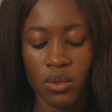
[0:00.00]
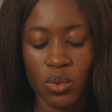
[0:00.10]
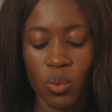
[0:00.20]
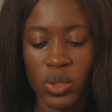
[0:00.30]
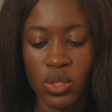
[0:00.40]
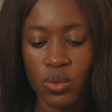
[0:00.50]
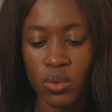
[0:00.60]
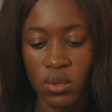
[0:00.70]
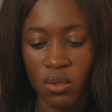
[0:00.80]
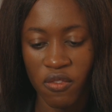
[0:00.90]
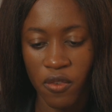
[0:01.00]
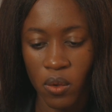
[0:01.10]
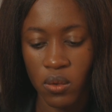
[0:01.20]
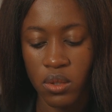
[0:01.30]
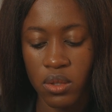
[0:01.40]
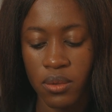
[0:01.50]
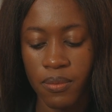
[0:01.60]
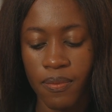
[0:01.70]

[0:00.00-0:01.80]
so we choose false.